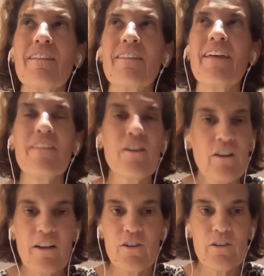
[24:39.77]
then there
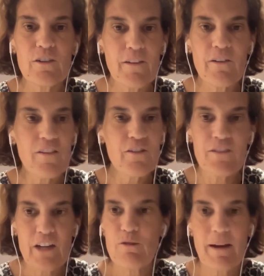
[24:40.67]
are other
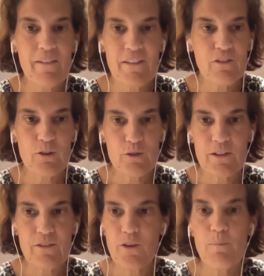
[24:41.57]
naturopathic
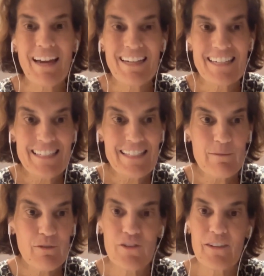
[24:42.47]
solutions. So
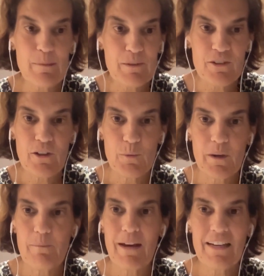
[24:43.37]
magnesium for sleep is a good
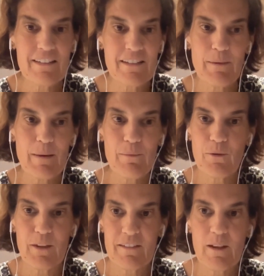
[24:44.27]
one. Magnesium
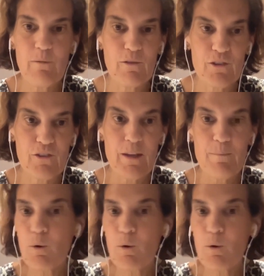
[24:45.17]
absolutely is helpful for sleep.